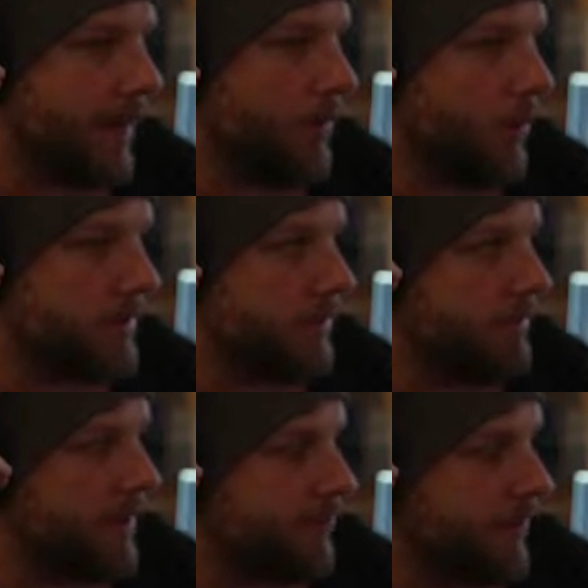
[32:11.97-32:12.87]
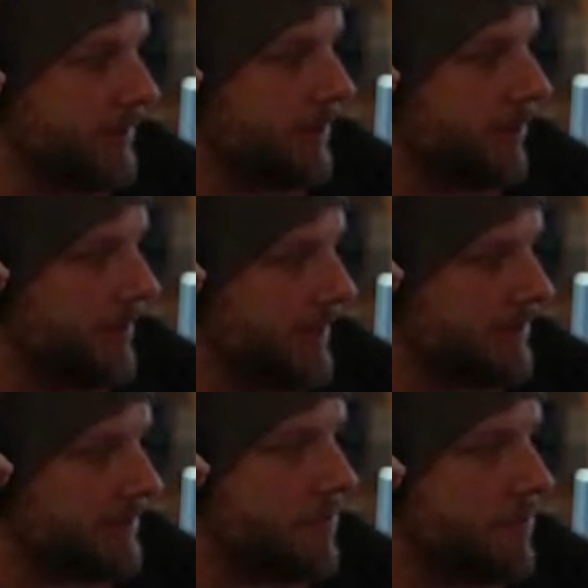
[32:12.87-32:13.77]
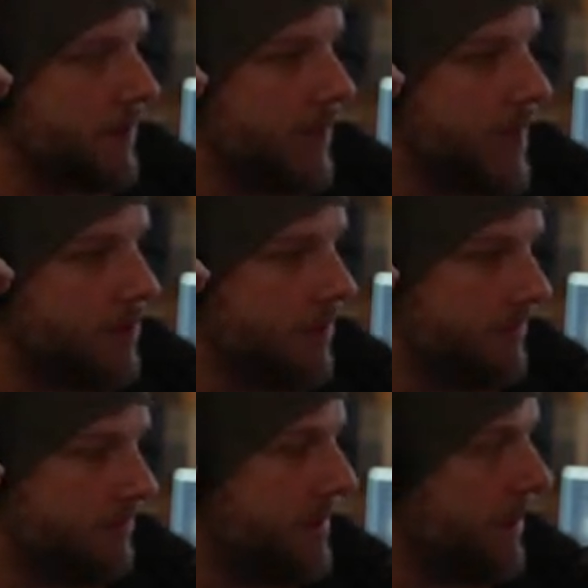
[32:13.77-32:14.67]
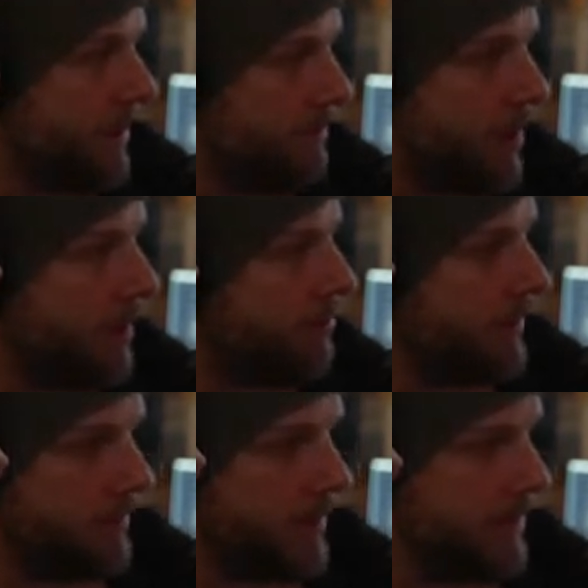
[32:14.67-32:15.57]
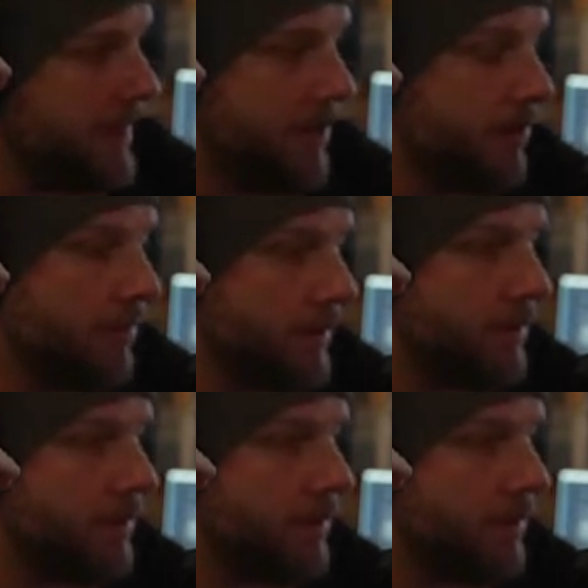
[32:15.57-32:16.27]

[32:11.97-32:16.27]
what's the best way to tell that story, I would have been done probably a day earlier.